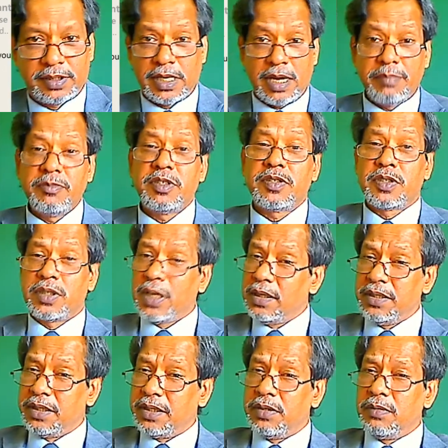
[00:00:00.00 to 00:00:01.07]
I'm just
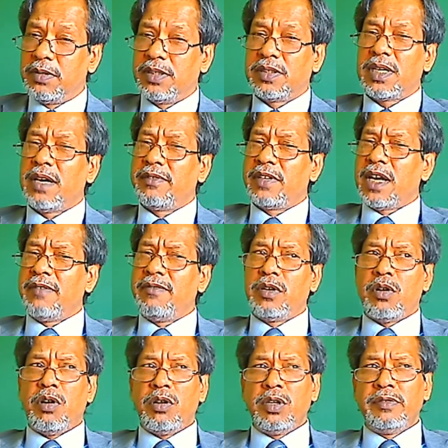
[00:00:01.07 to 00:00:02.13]
telling you because I've traveled
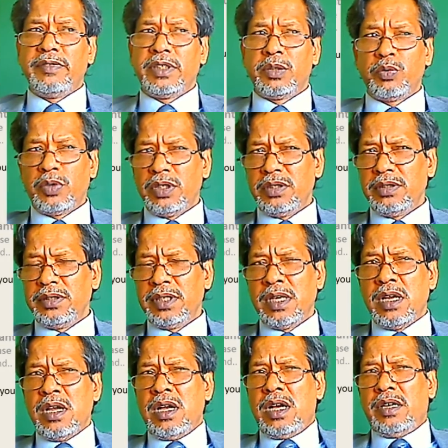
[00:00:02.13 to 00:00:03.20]
all over the world.
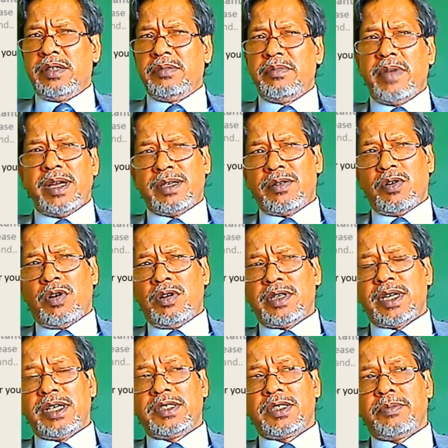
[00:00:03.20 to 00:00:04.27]
I've met all
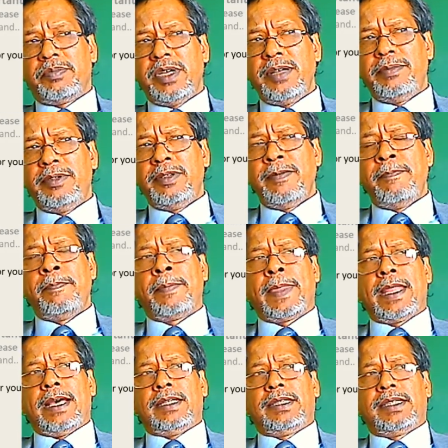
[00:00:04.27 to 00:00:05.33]
kinds of people.
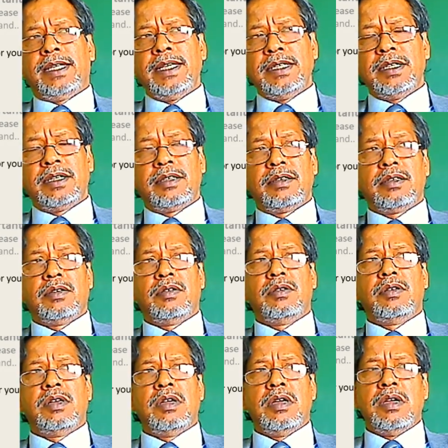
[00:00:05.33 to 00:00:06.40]
I think
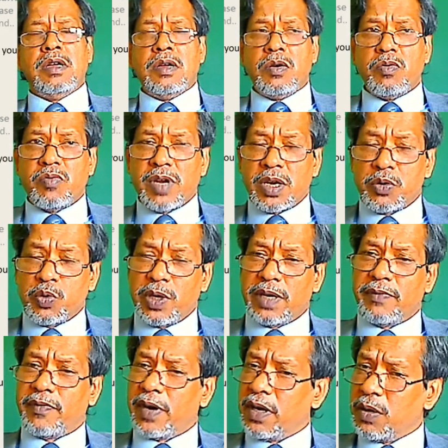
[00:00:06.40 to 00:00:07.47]
we are doing
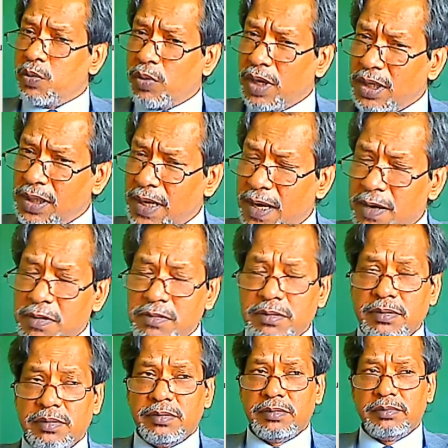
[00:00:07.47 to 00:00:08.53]
very well now.
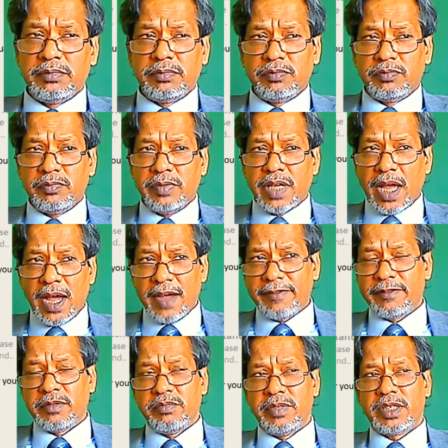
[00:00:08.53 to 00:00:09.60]
We have
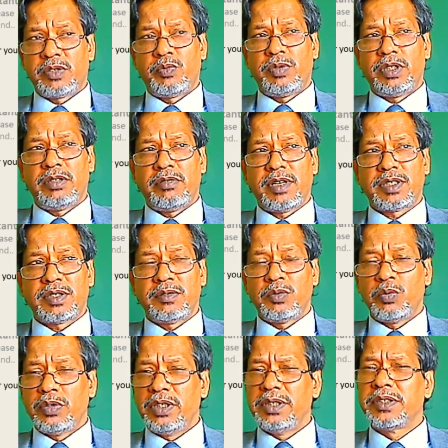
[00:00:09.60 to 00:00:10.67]
to mix with the rest of the
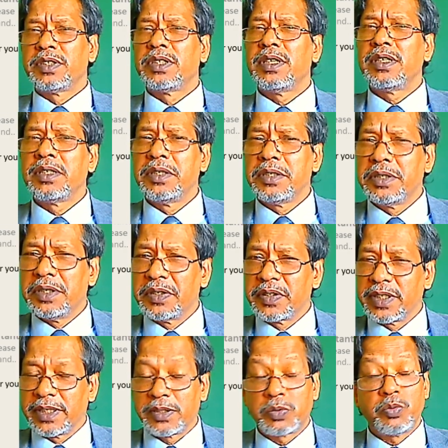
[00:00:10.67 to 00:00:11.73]
world. Certain good
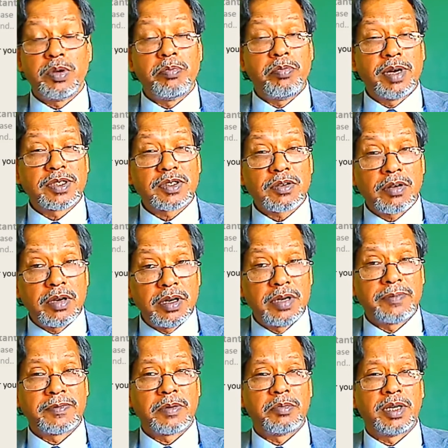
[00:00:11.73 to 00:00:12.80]
things we must learn
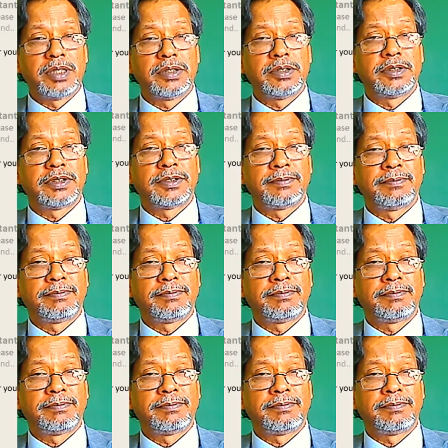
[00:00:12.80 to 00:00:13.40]
from others.